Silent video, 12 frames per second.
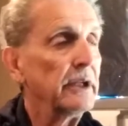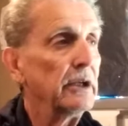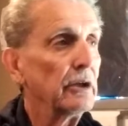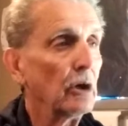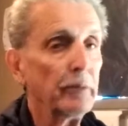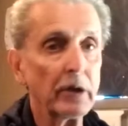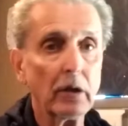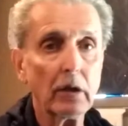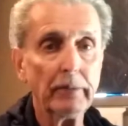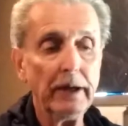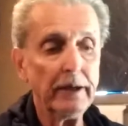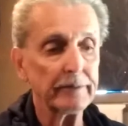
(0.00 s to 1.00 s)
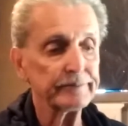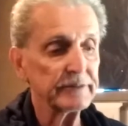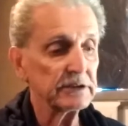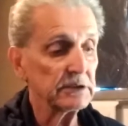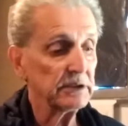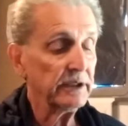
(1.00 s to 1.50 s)
he told me all about it.
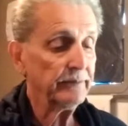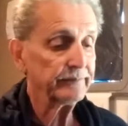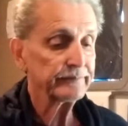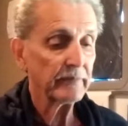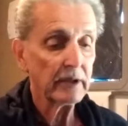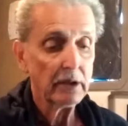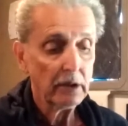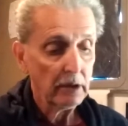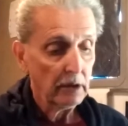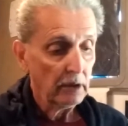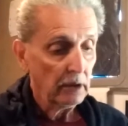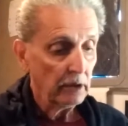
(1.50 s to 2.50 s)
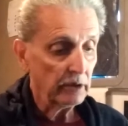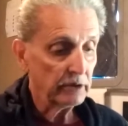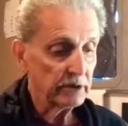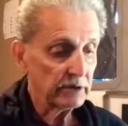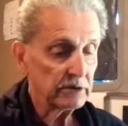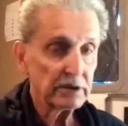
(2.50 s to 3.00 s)
He said, yeah, you
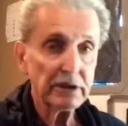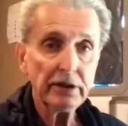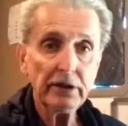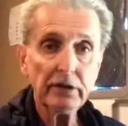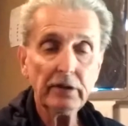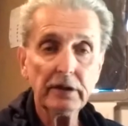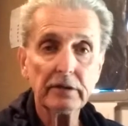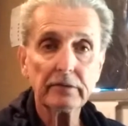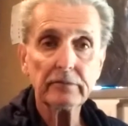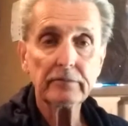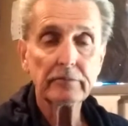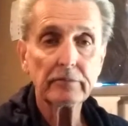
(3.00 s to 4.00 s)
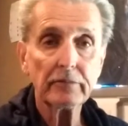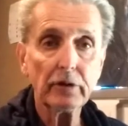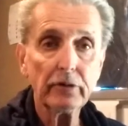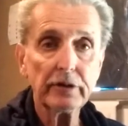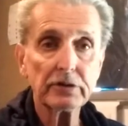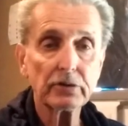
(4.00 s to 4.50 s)
just sit here and
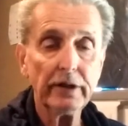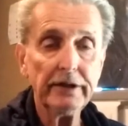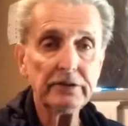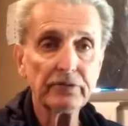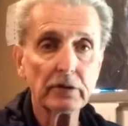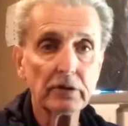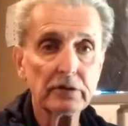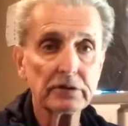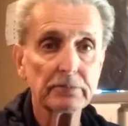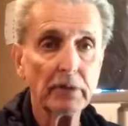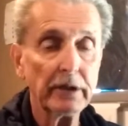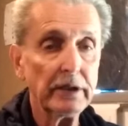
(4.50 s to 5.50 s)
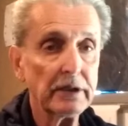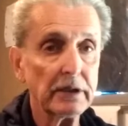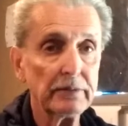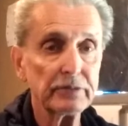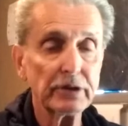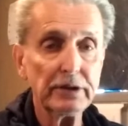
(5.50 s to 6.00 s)
do these transfers. Money
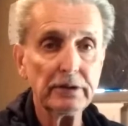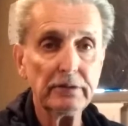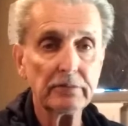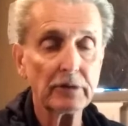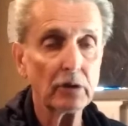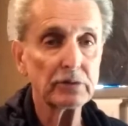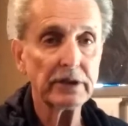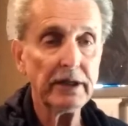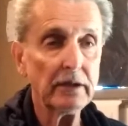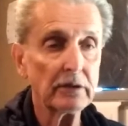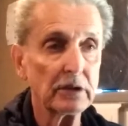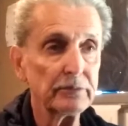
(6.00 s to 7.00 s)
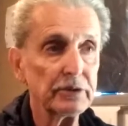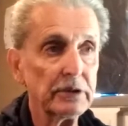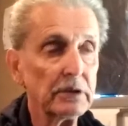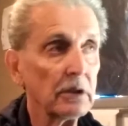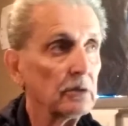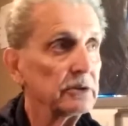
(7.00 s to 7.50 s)
comes in, goes out, comes
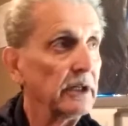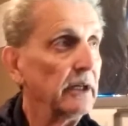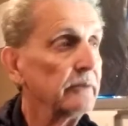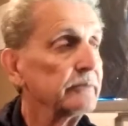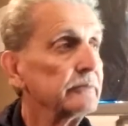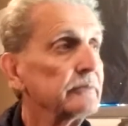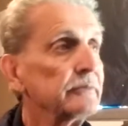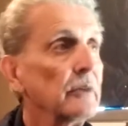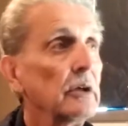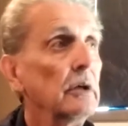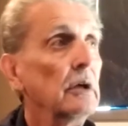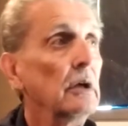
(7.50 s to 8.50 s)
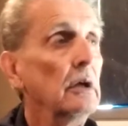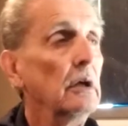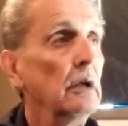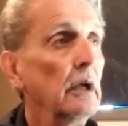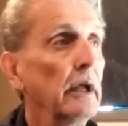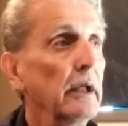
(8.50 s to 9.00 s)
in, goes out.
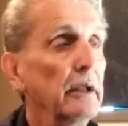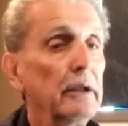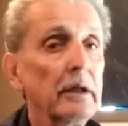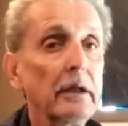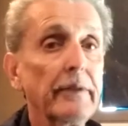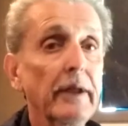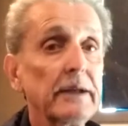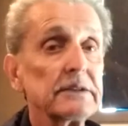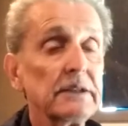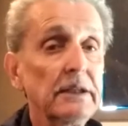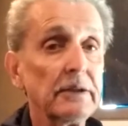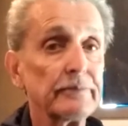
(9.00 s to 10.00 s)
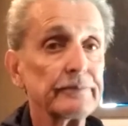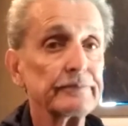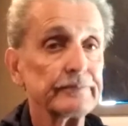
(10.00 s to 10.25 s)
And uh, that's it.